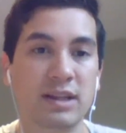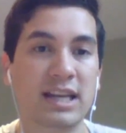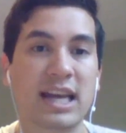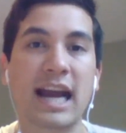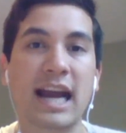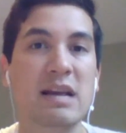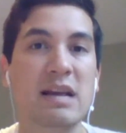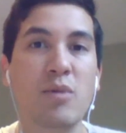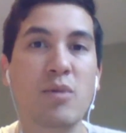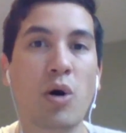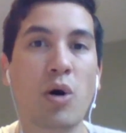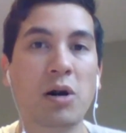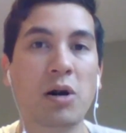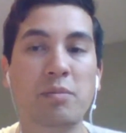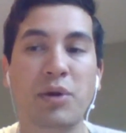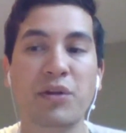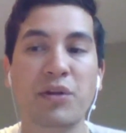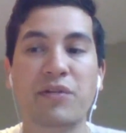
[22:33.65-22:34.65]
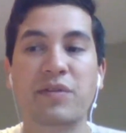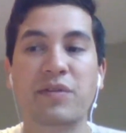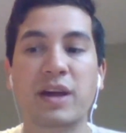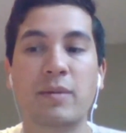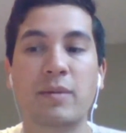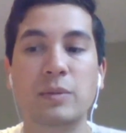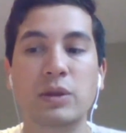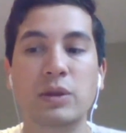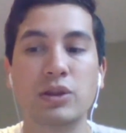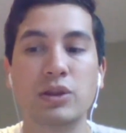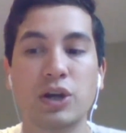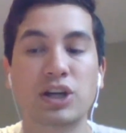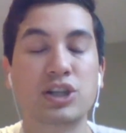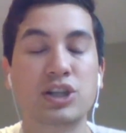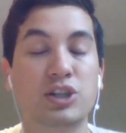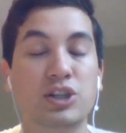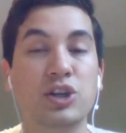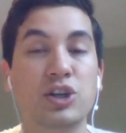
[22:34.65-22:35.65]
Kenny Moore, both of them
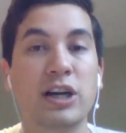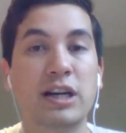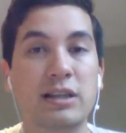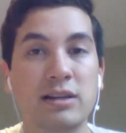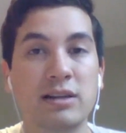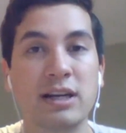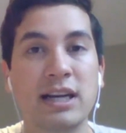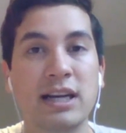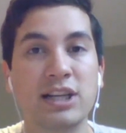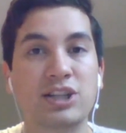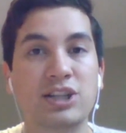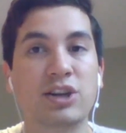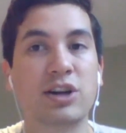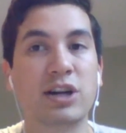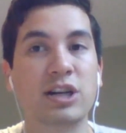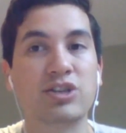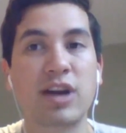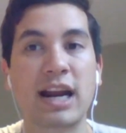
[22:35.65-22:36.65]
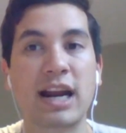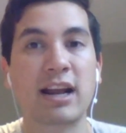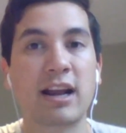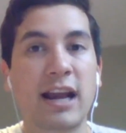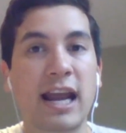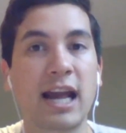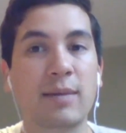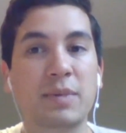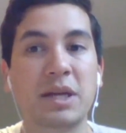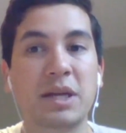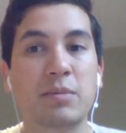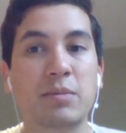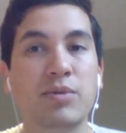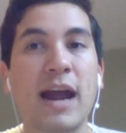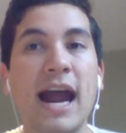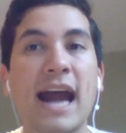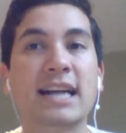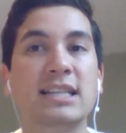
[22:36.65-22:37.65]
looked good during training camp and in
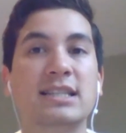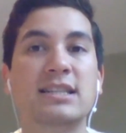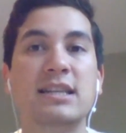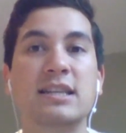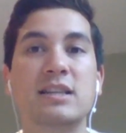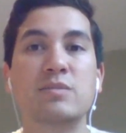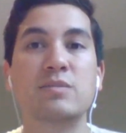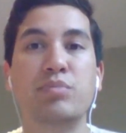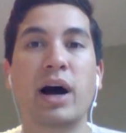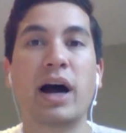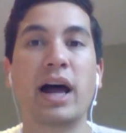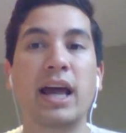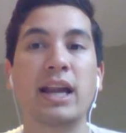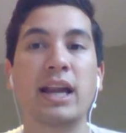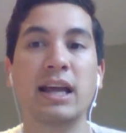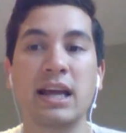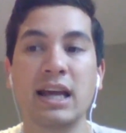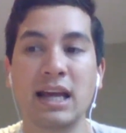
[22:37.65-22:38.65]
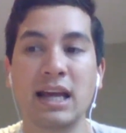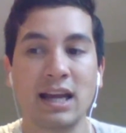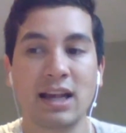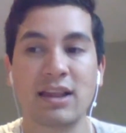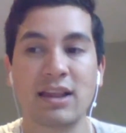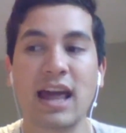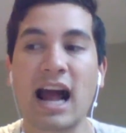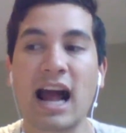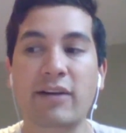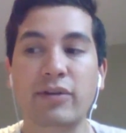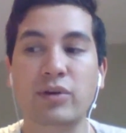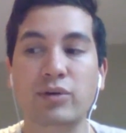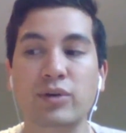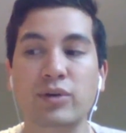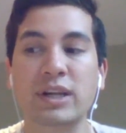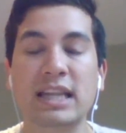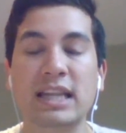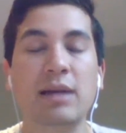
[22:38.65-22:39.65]
practices, but they haven't
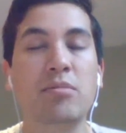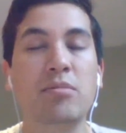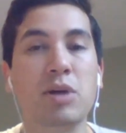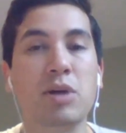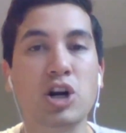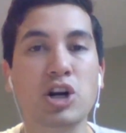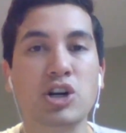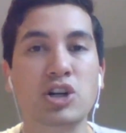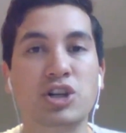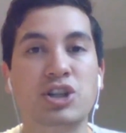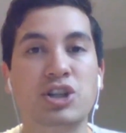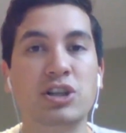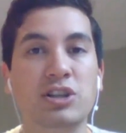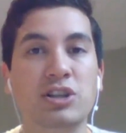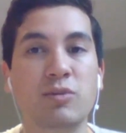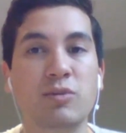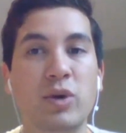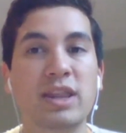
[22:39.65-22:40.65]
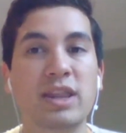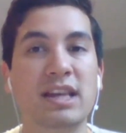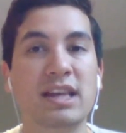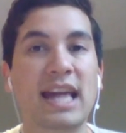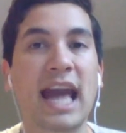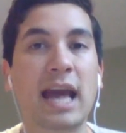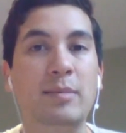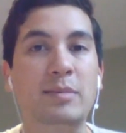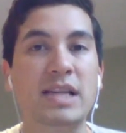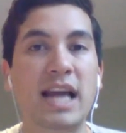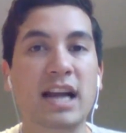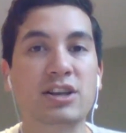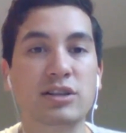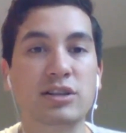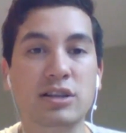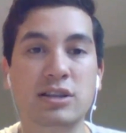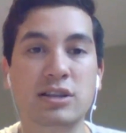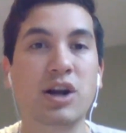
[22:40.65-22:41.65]
really emerged when the games
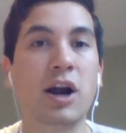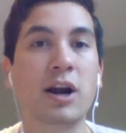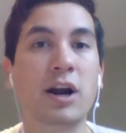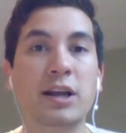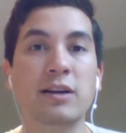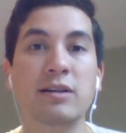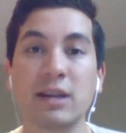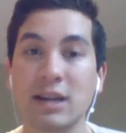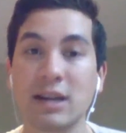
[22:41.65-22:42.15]
actually started.